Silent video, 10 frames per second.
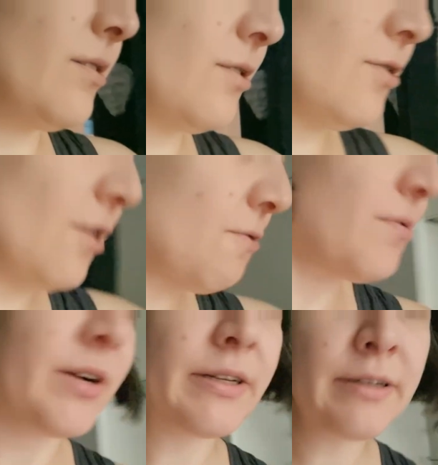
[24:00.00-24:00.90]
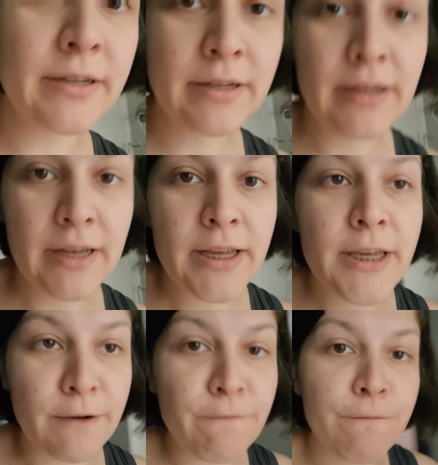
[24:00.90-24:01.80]
no one
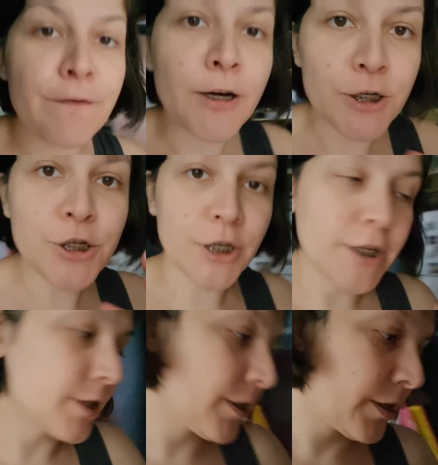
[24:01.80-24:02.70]
can function